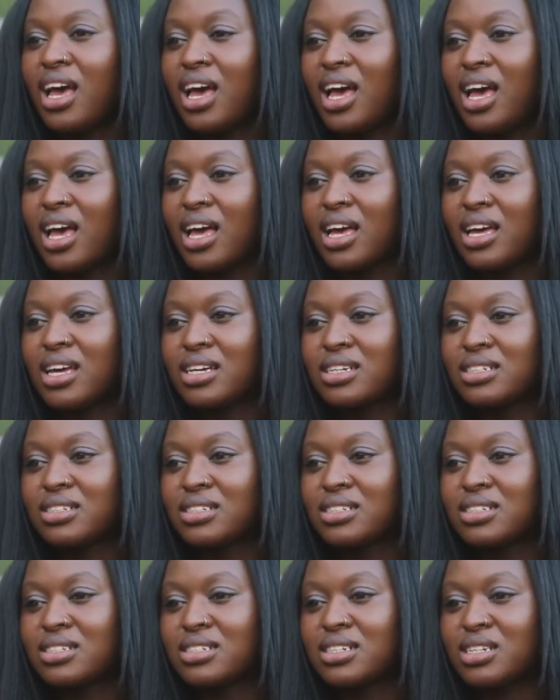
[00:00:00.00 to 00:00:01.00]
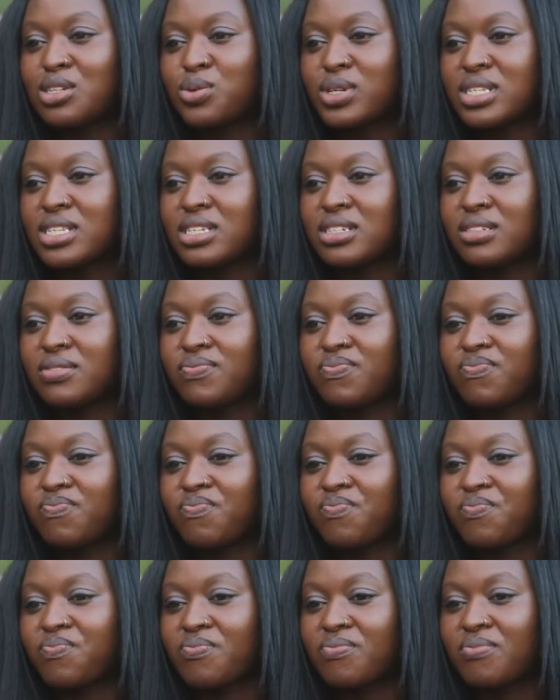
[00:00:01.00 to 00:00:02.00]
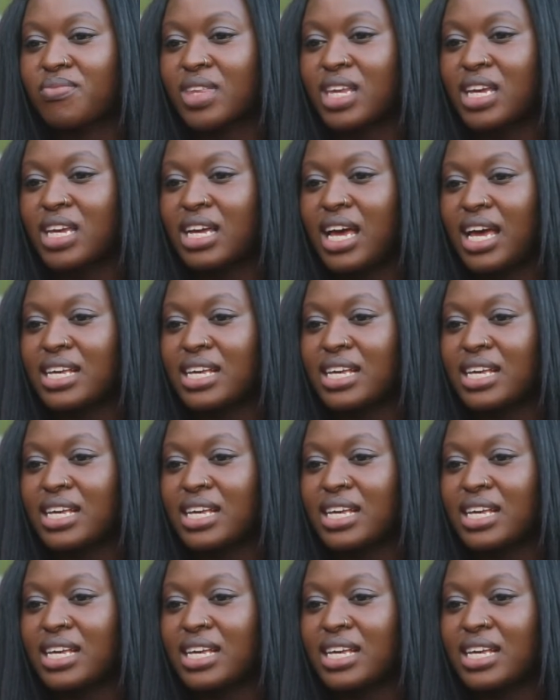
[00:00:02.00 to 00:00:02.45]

And it wasn't, I